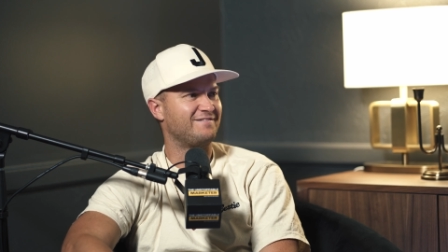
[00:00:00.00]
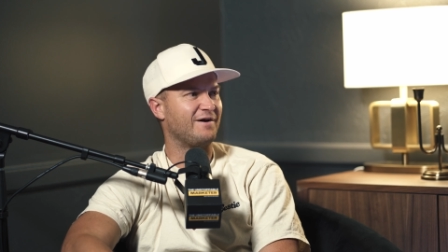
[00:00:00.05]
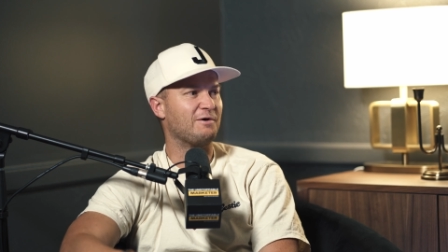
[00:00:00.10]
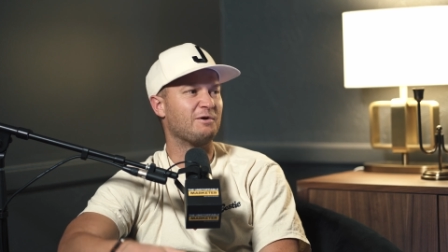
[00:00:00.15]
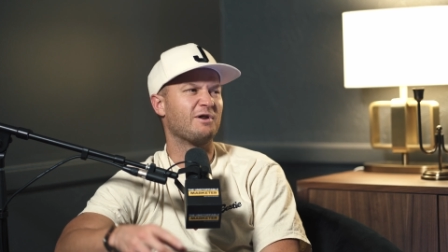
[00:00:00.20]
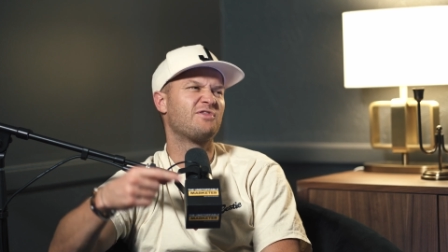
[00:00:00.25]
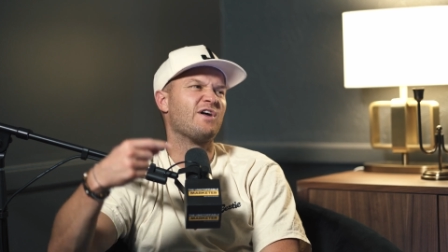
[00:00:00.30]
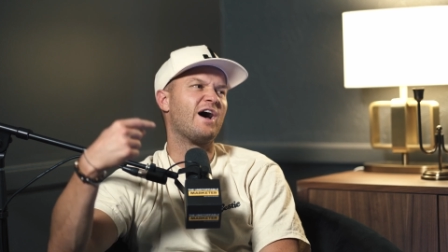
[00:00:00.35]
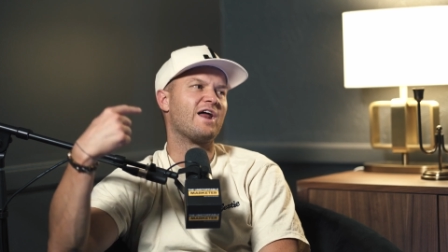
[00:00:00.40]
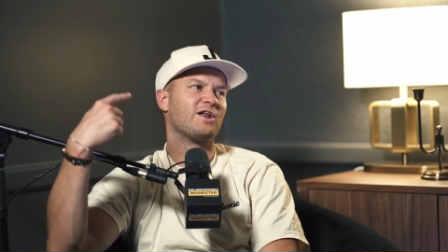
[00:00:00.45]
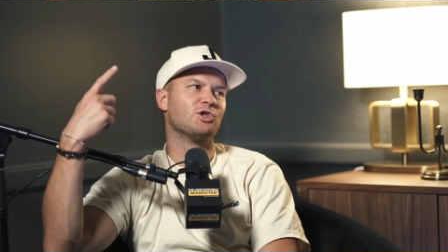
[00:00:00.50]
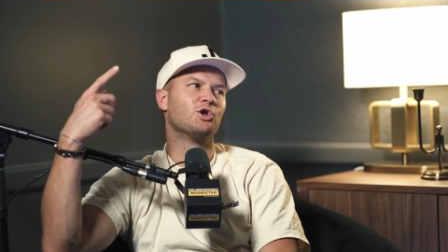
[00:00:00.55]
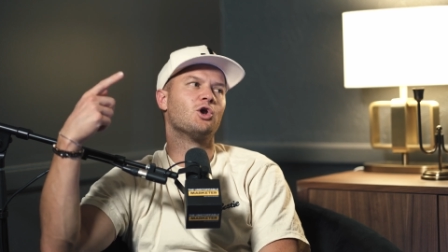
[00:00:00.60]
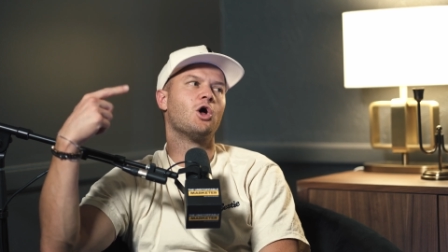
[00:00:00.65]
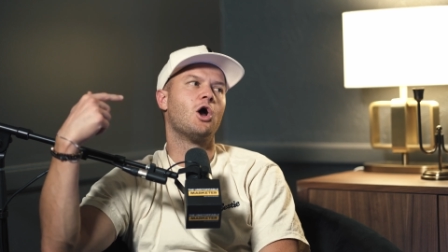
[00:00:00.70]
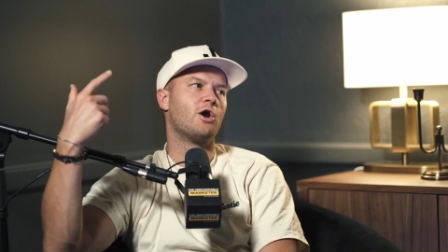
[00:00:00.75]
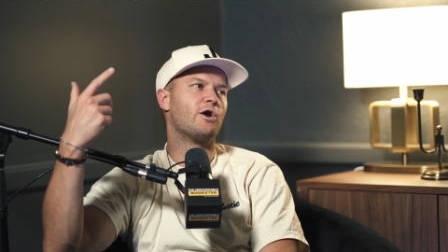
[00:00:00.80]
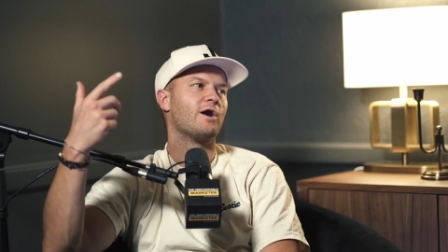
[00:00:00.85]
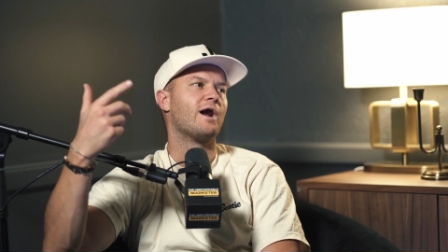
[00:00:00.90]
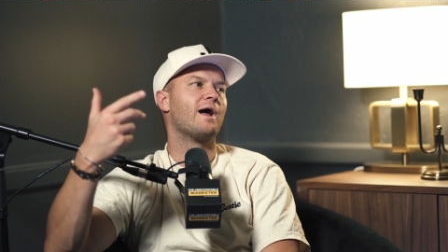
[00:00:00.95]
I would have thought a little
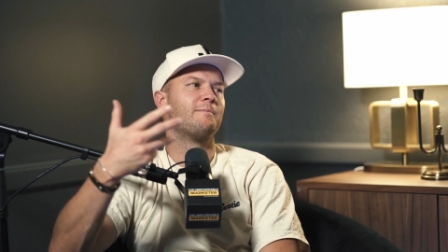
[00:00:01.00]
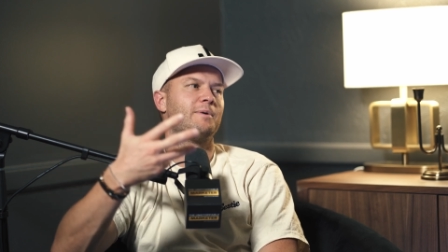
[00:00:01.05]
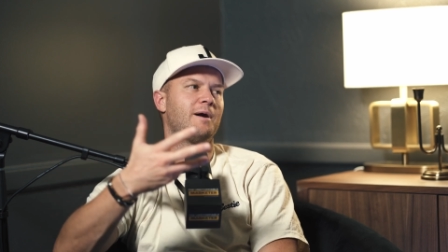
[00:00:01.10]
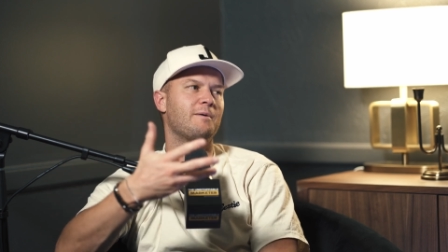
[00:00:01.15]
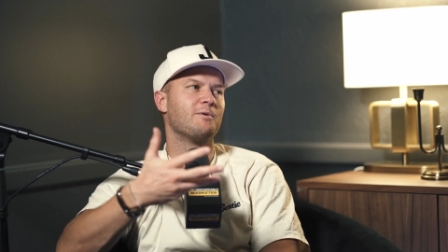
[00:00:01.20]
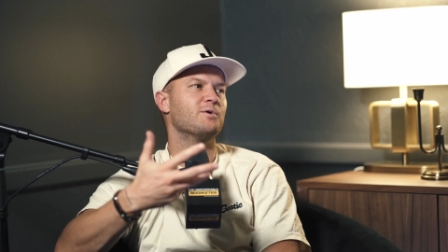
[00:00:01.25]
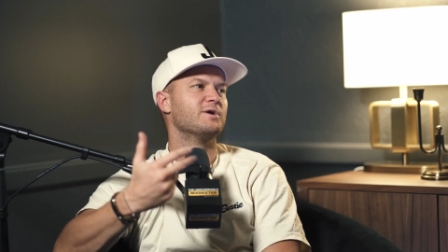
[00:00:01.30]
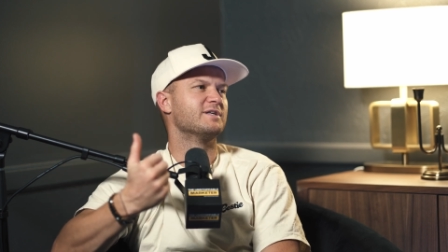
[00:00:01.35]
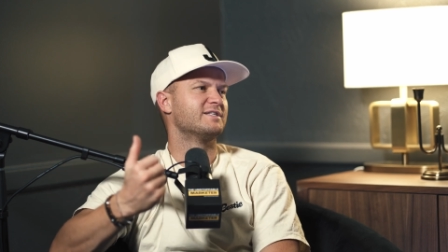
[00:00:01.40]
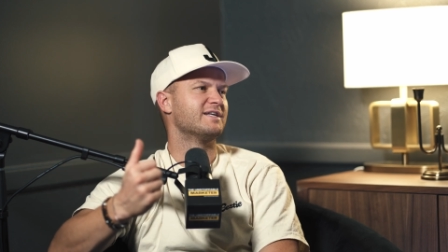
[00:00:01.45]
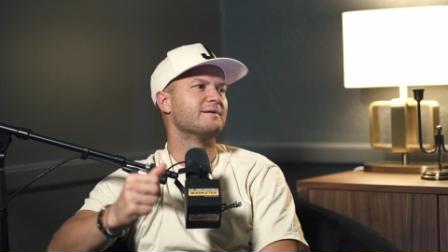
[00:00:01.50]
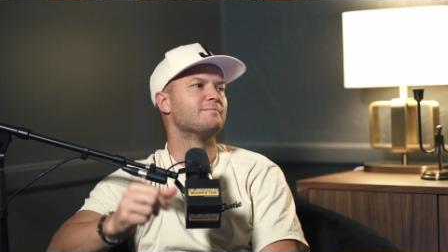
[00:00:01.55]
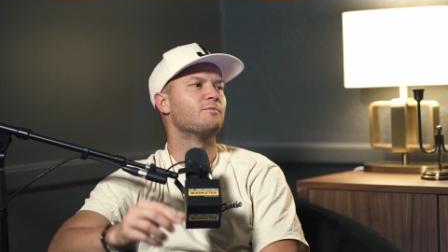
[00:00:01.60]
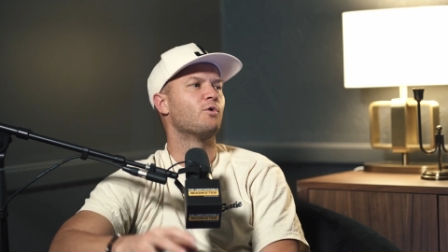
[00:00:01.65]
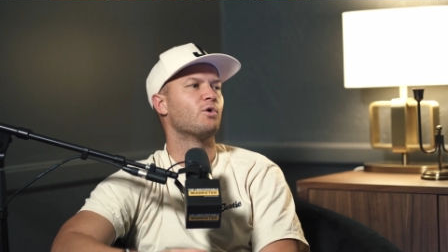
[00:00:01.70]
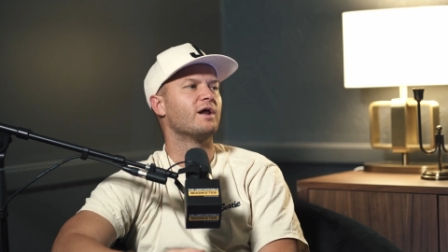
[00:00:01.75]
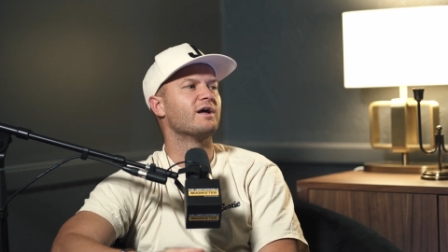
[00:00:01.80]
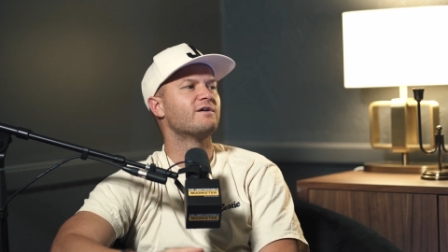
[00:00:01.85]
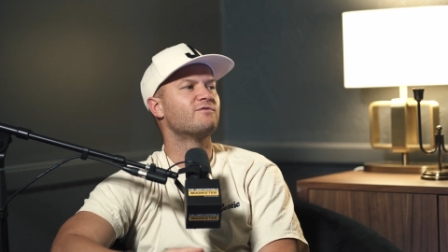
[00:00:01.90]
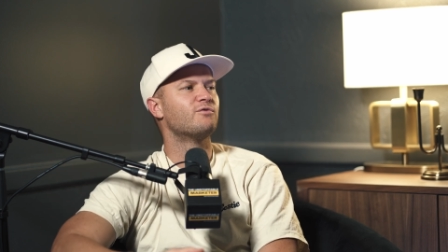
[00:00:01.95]
harder, I probably would have said
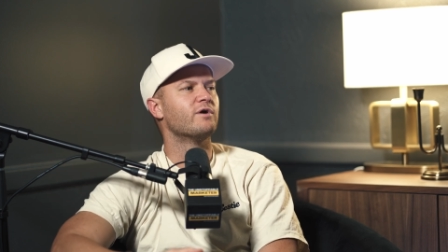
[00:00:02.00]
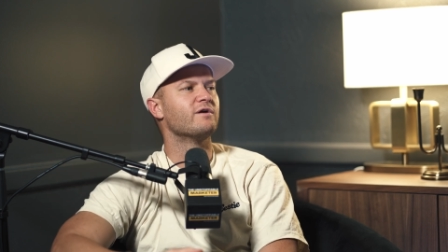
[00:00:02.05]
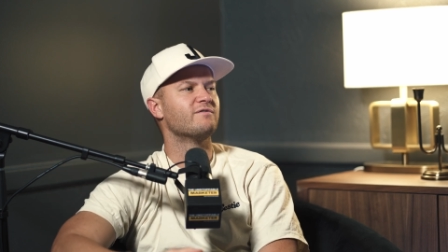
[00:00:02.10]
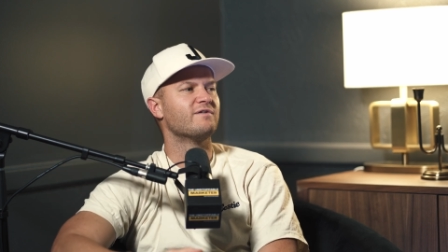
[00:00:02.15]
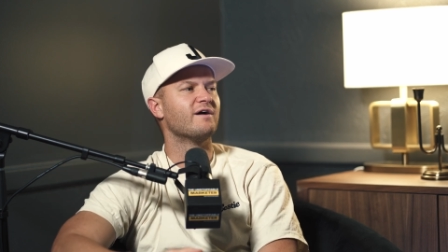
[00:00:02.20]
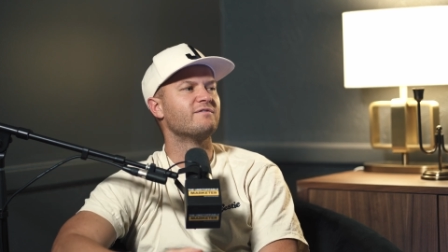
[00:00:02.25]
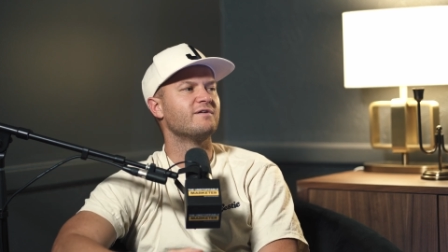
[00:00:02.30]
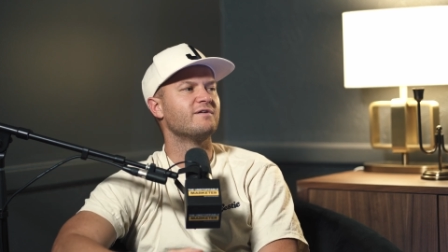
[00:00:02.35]
more like 45,